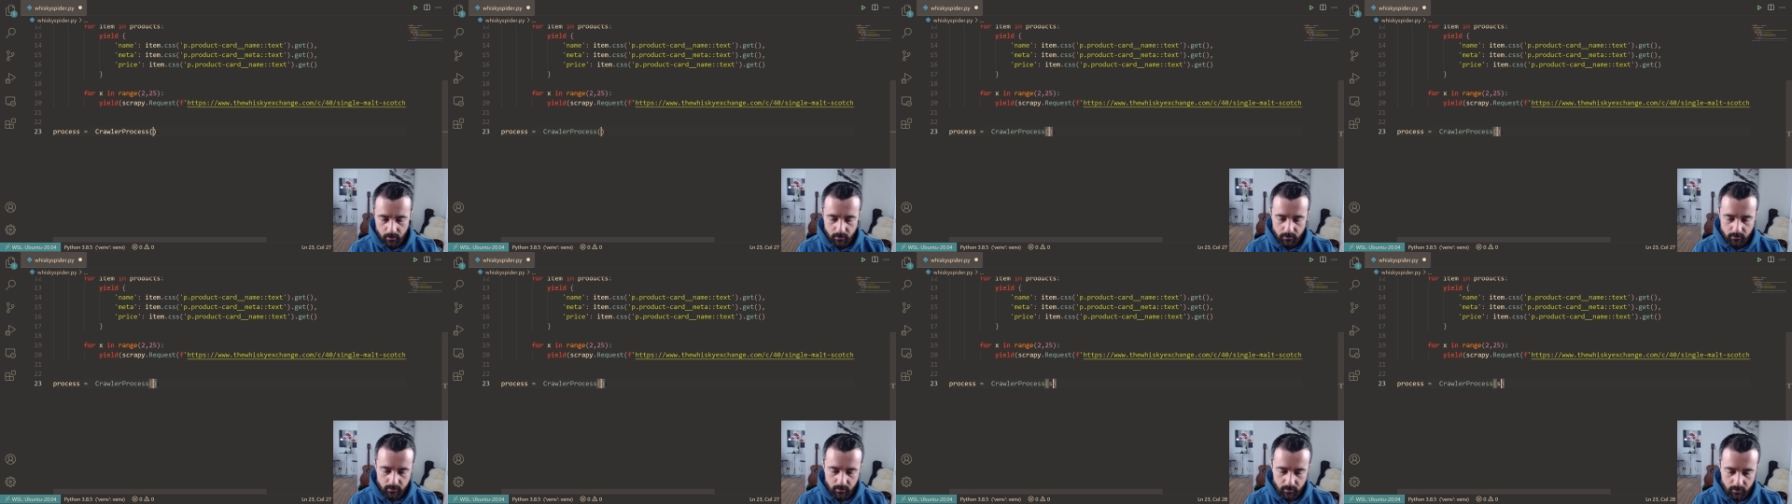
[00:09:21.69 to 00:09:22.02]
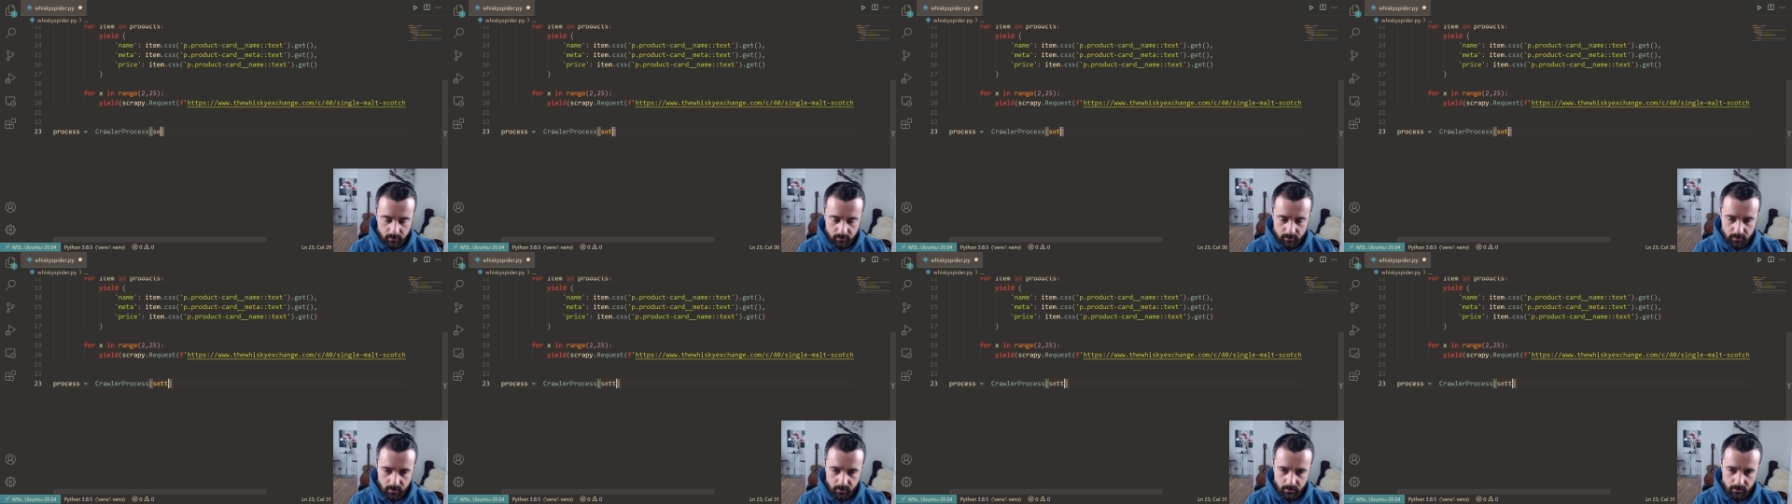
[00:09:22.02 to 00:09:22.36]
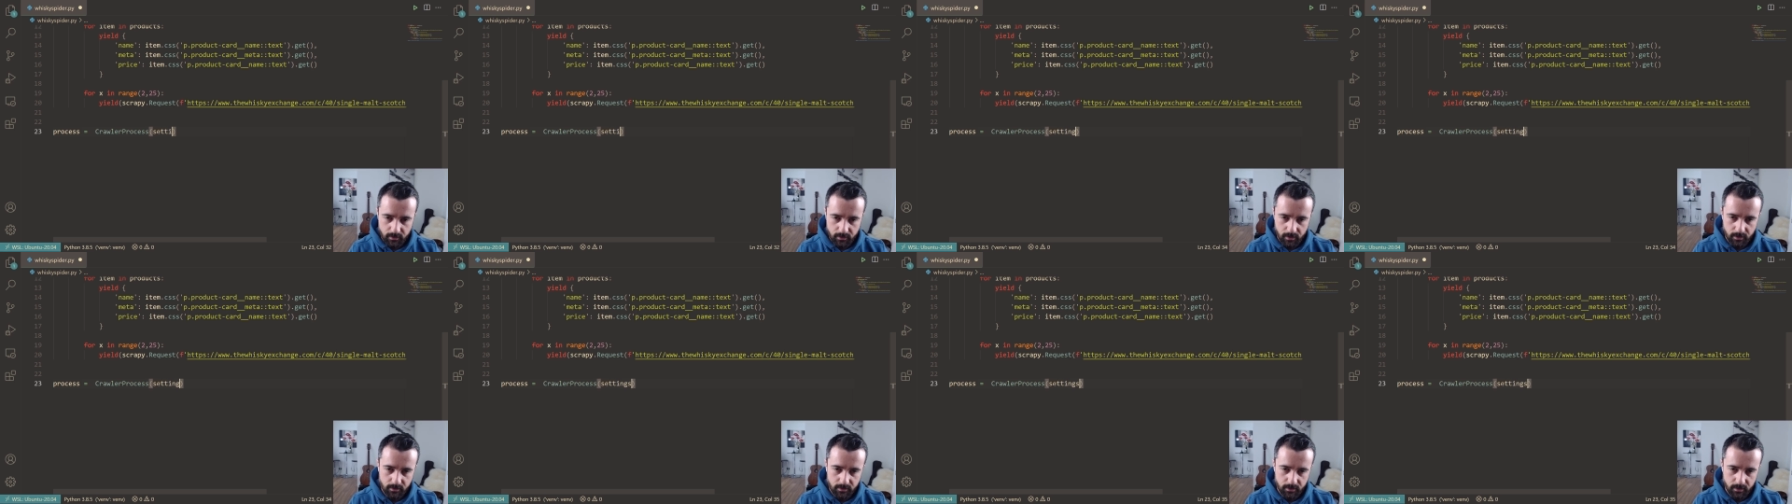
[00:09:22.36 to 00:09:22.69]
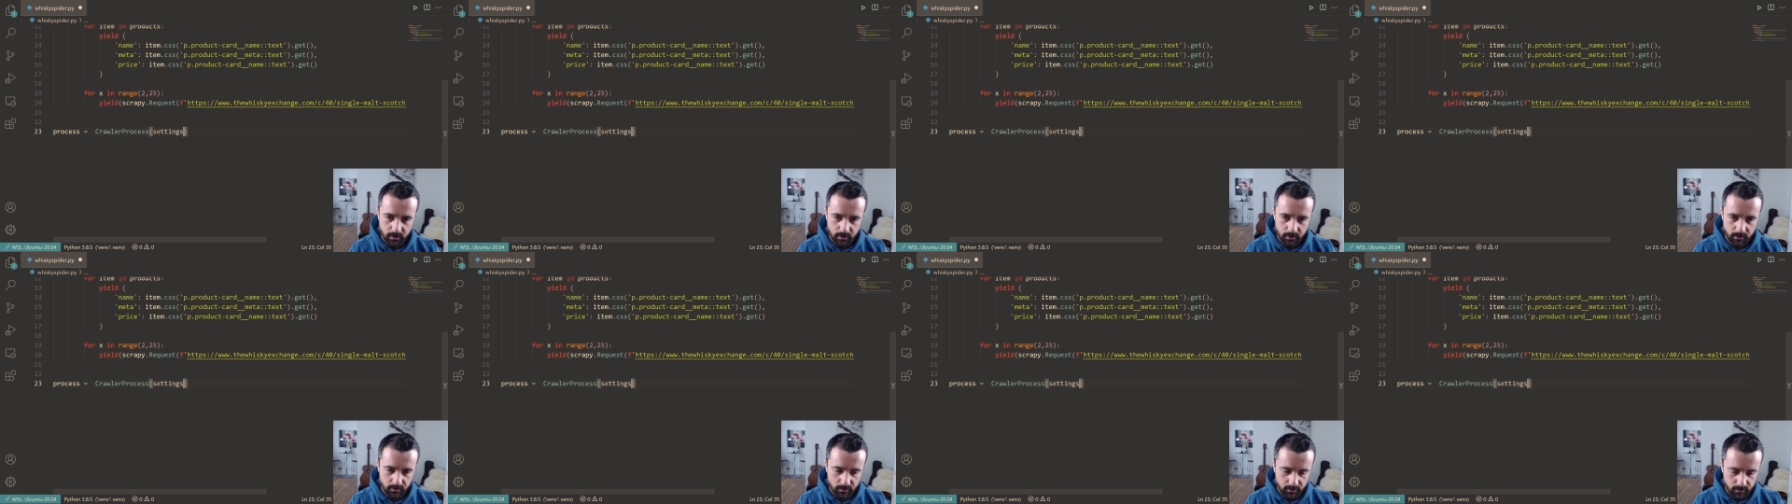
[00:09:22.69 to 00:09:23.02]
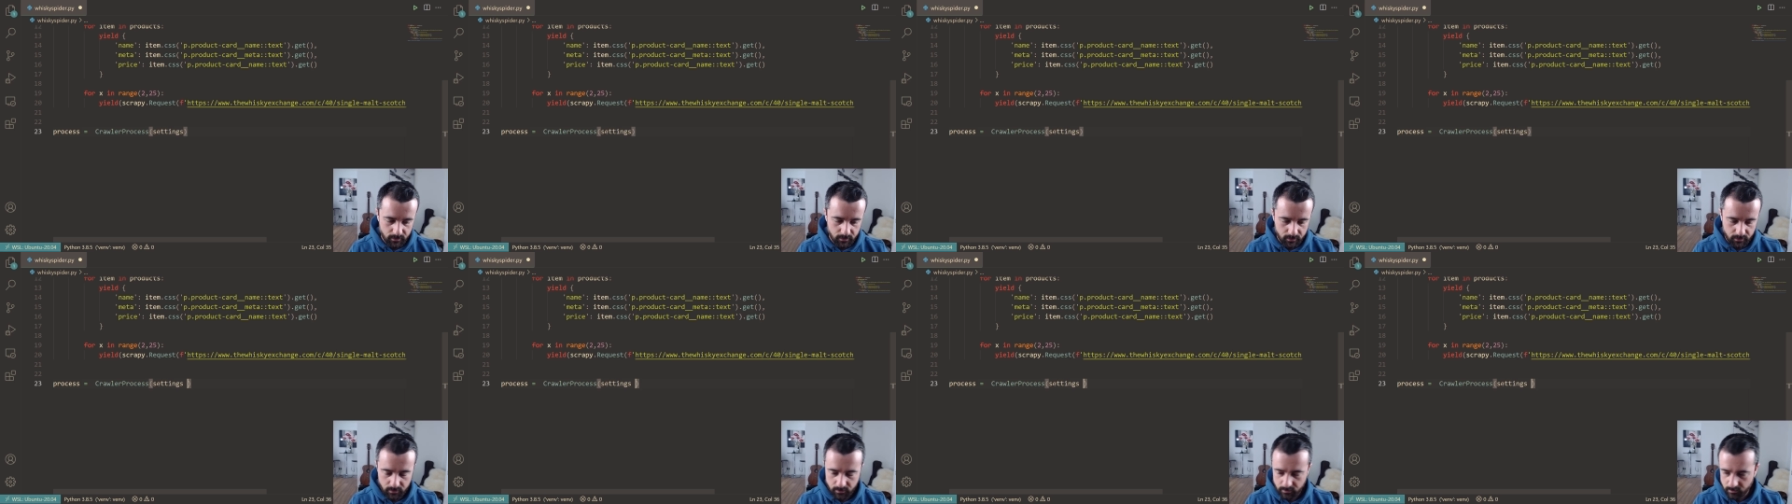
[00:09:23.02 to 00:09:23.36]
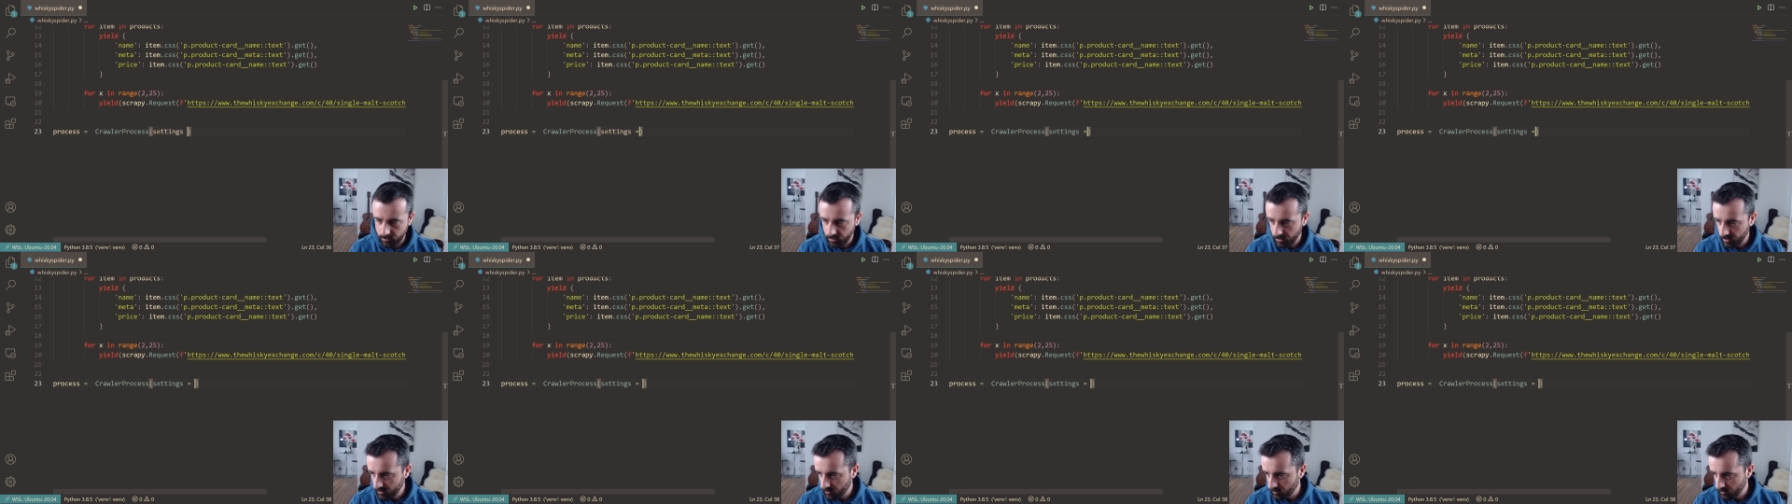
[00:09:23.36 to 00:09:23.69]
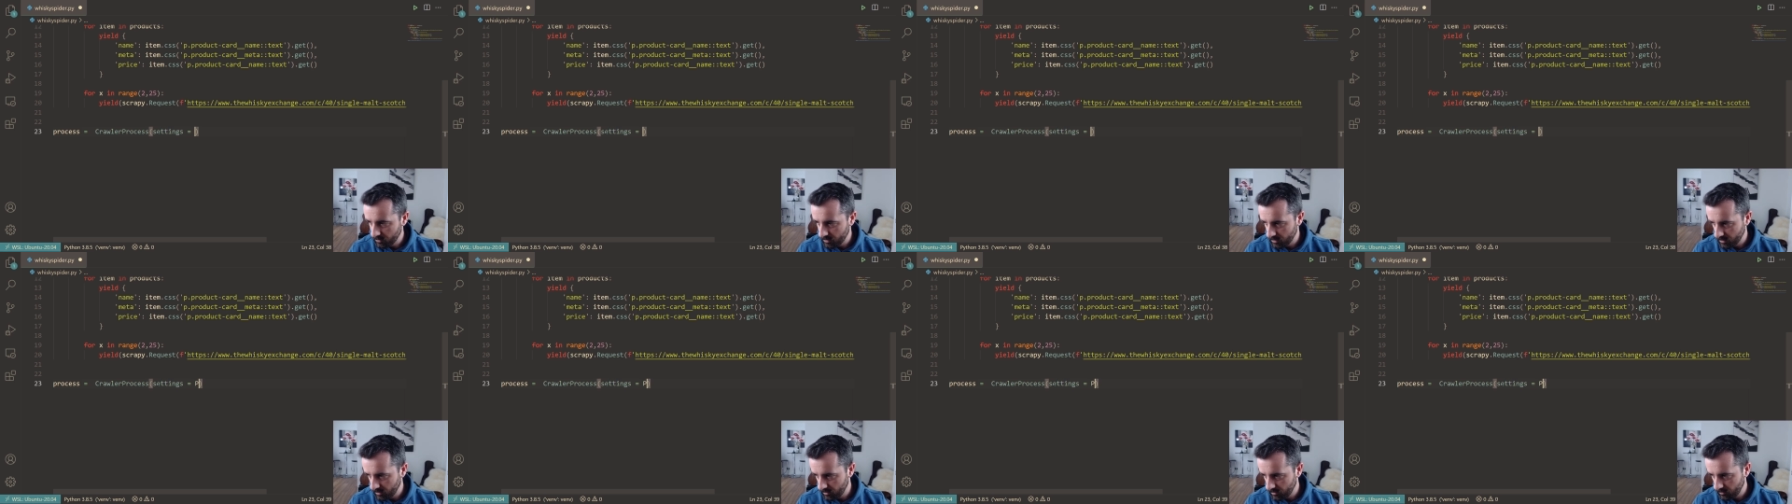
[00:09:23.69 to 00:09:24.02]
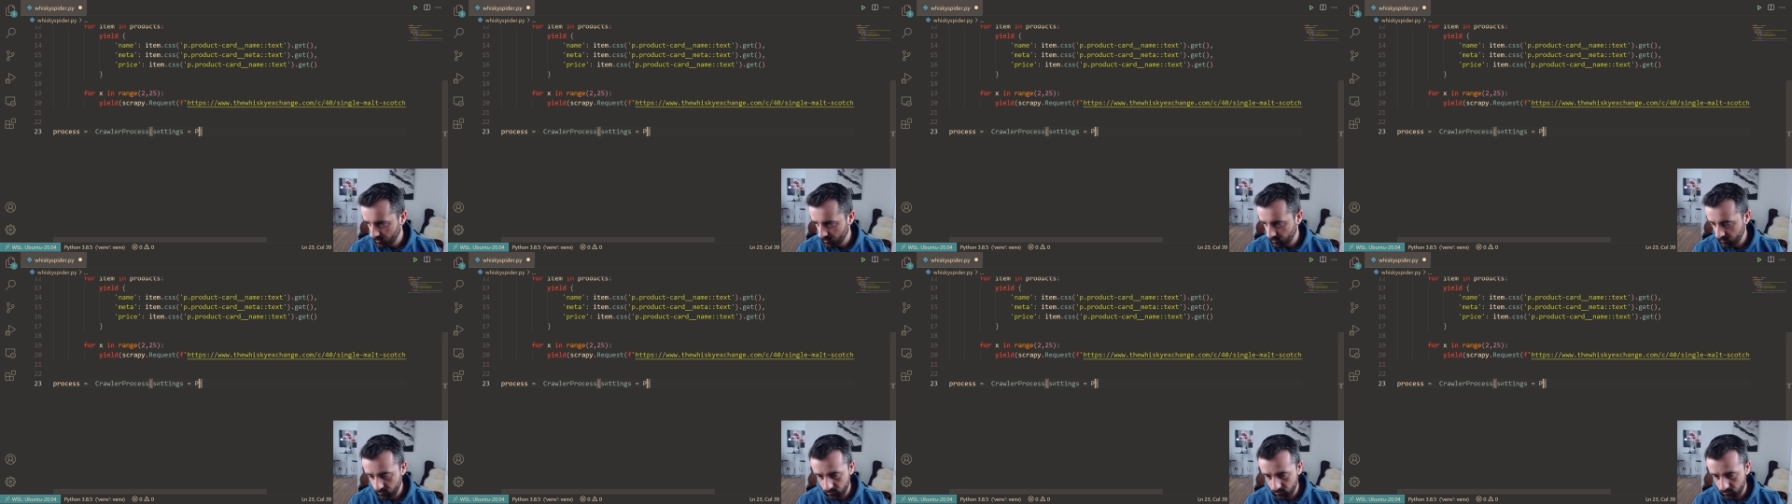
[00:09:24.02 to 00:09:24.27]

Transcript: So I say settings is equal to